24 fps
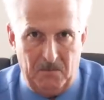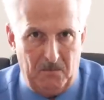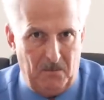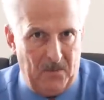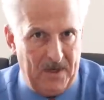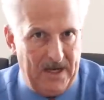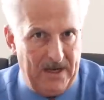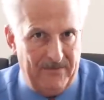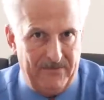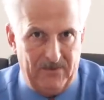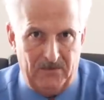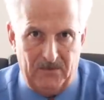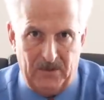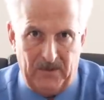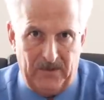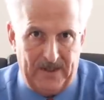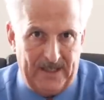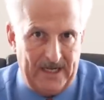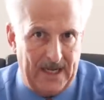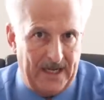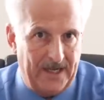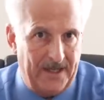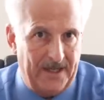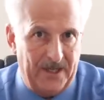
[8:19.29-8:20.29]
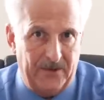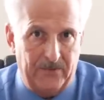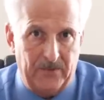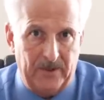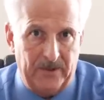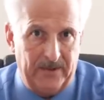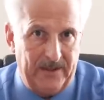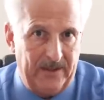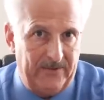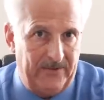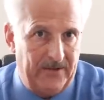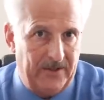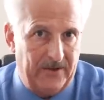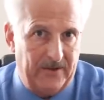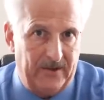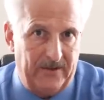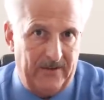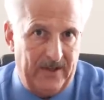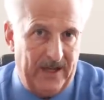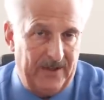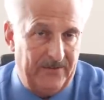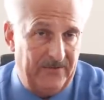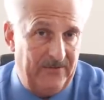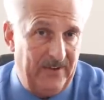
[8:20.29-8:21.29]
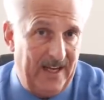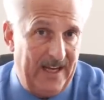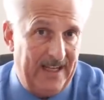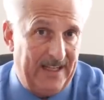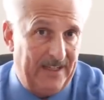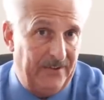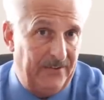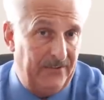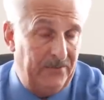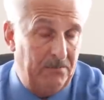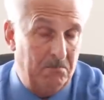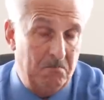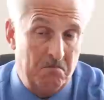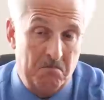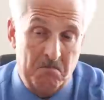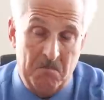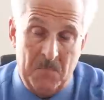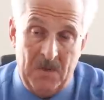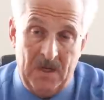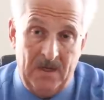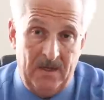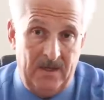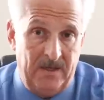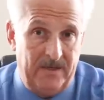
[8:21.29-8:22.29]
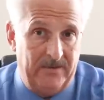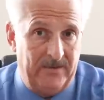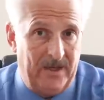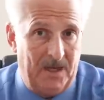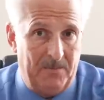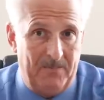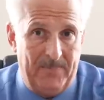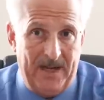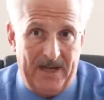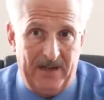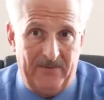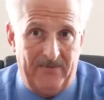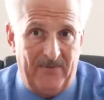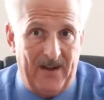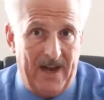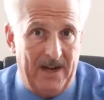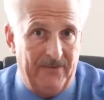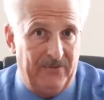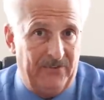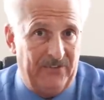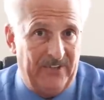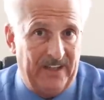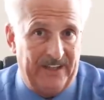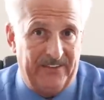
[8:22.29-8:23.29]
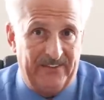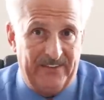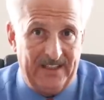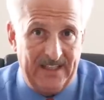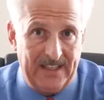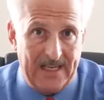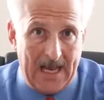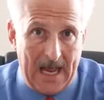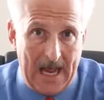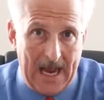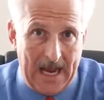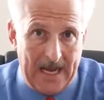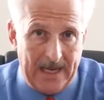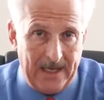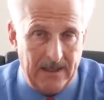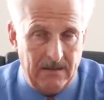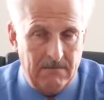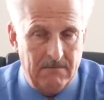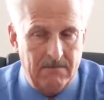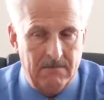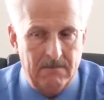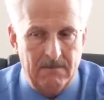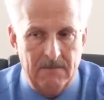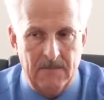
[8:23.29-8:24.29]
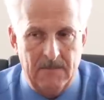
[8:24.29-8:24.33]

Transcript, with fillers: We haven't really got any relief here in Las Vegas. And I paid 569